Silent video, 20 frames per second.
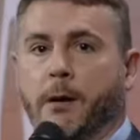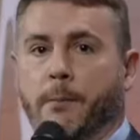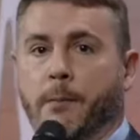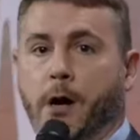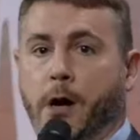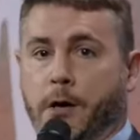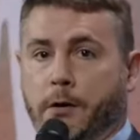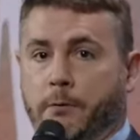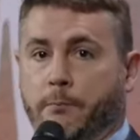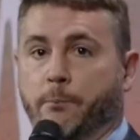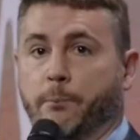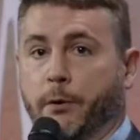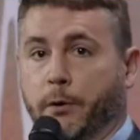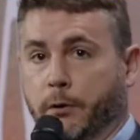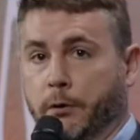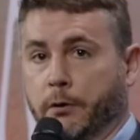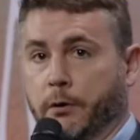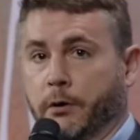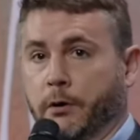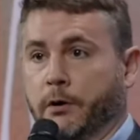People could become
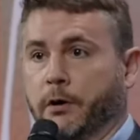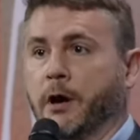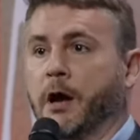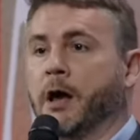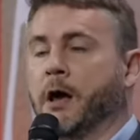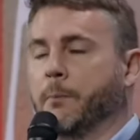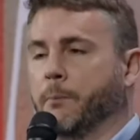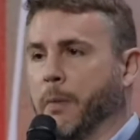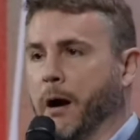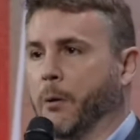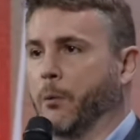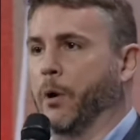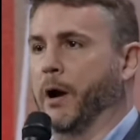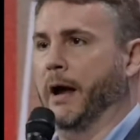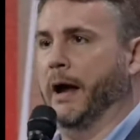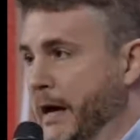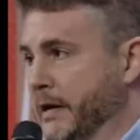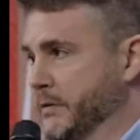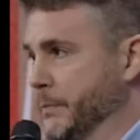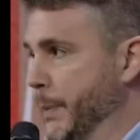unburdened
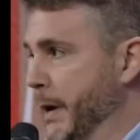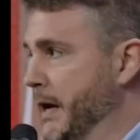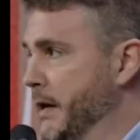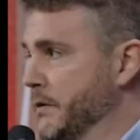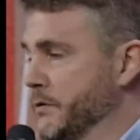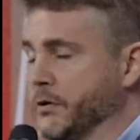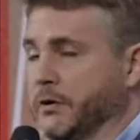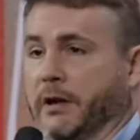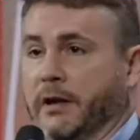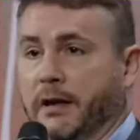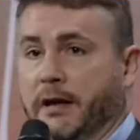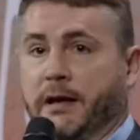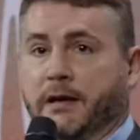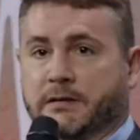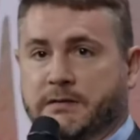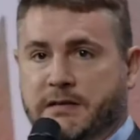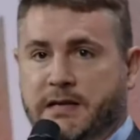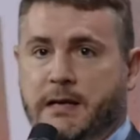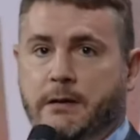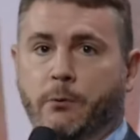by what has
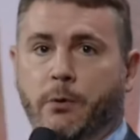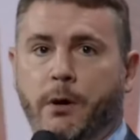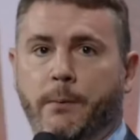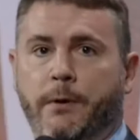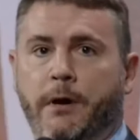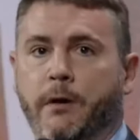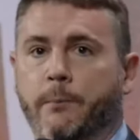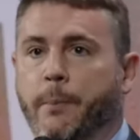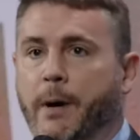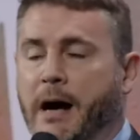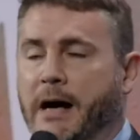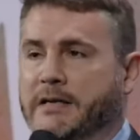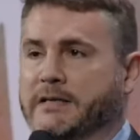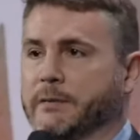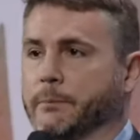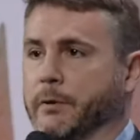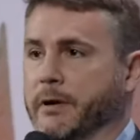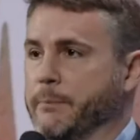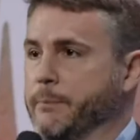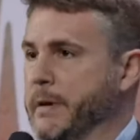been so that they could see what
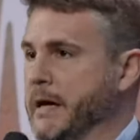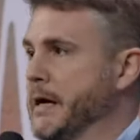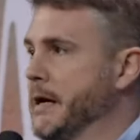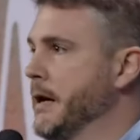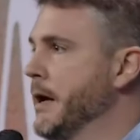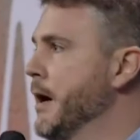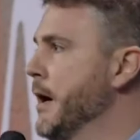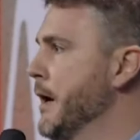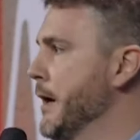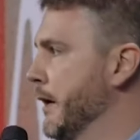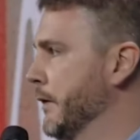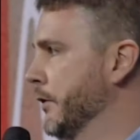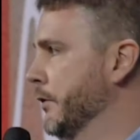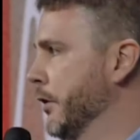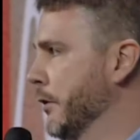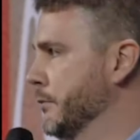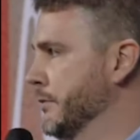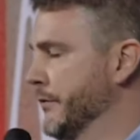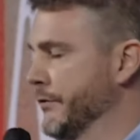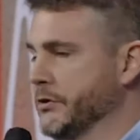could possibly
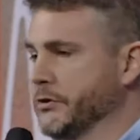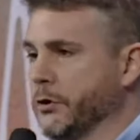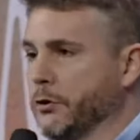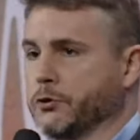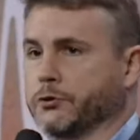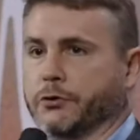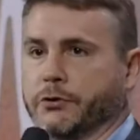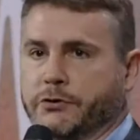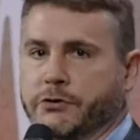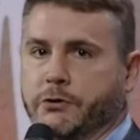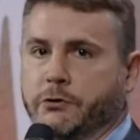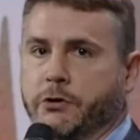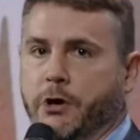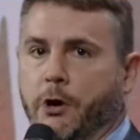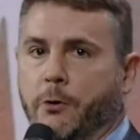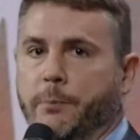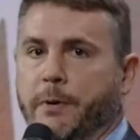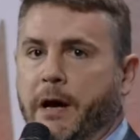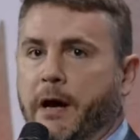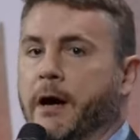be in the terms of a
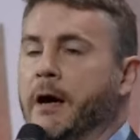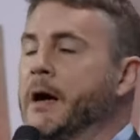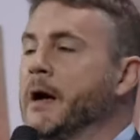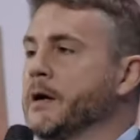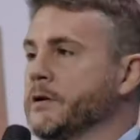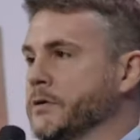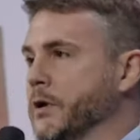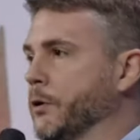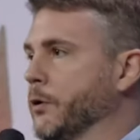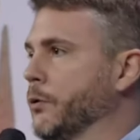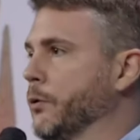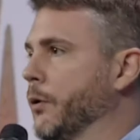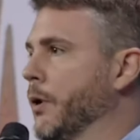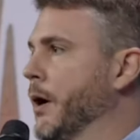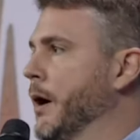socialist utopia.